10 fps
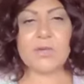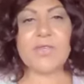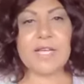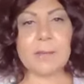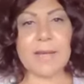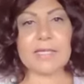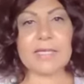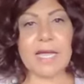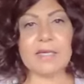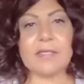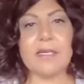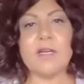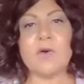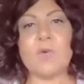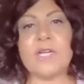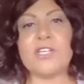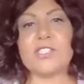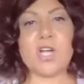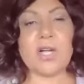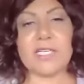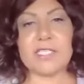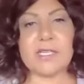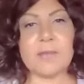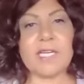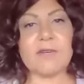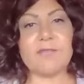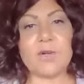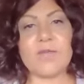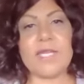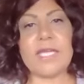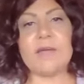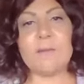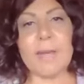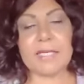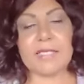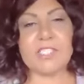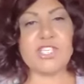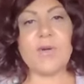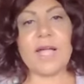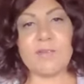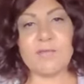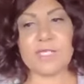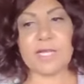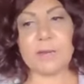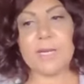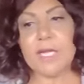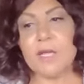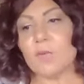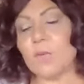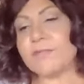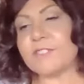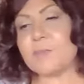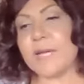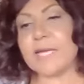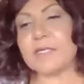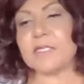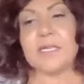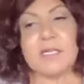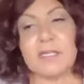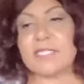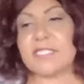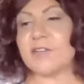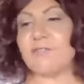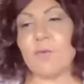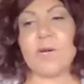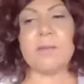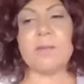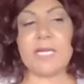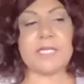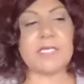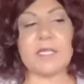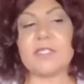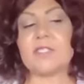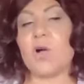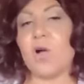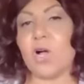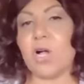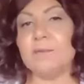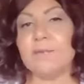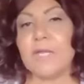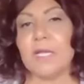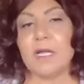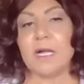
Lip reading: So think about that when you're talking to somebody on the phone, the impact that you have with them. We've spent let's say 40 minutes on this call,